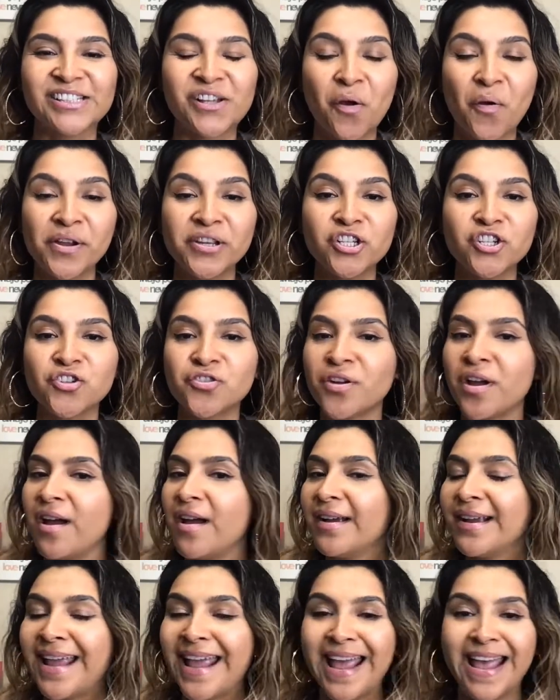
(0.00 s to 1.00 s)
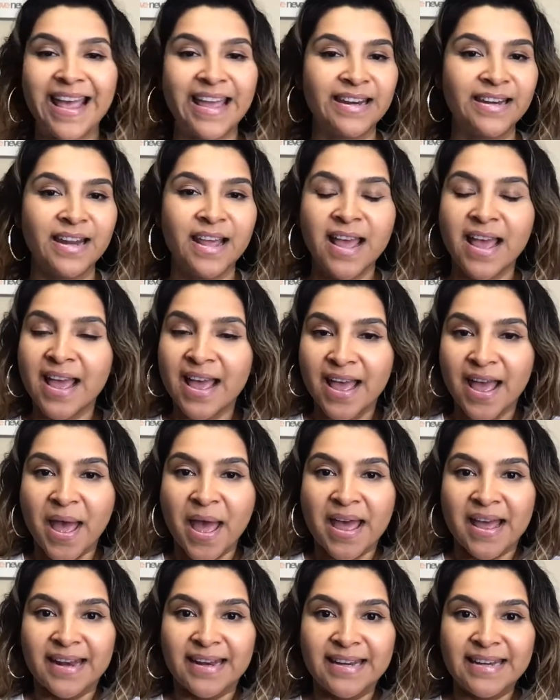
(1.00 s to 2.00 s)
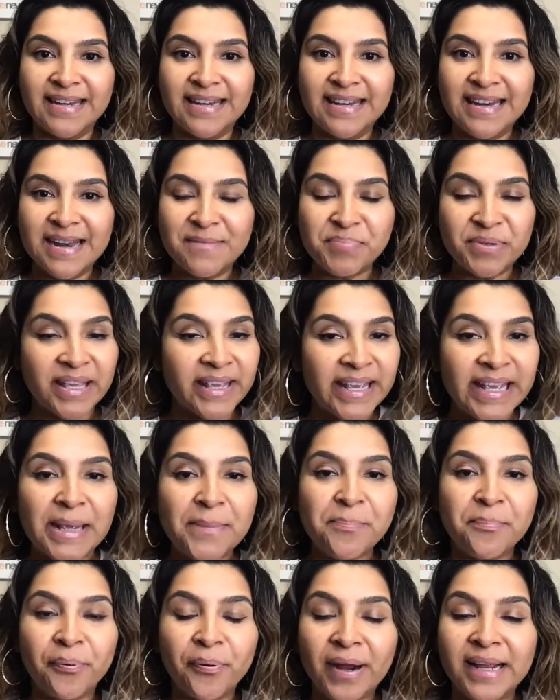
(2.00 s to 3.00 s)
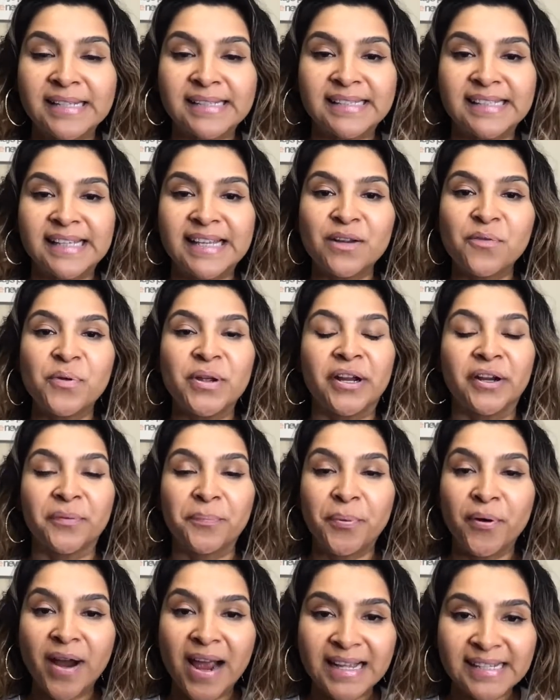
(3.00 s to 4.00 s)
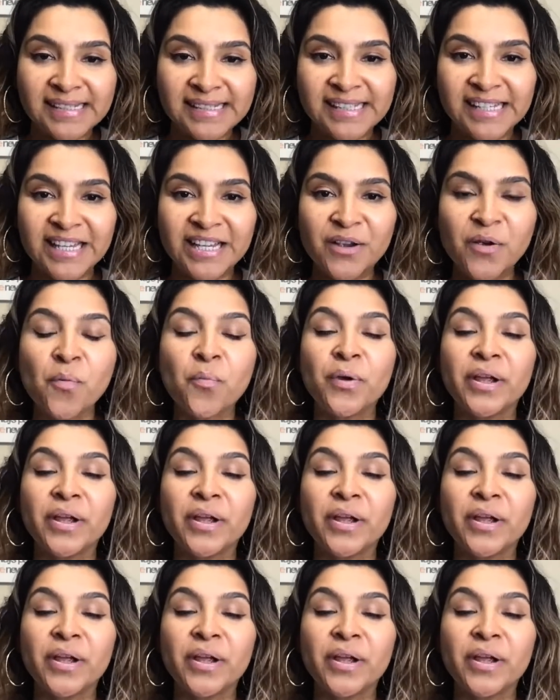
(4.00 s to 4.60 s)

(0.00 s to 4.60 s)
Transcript: going strong and mm, keep pressing. We are pressing.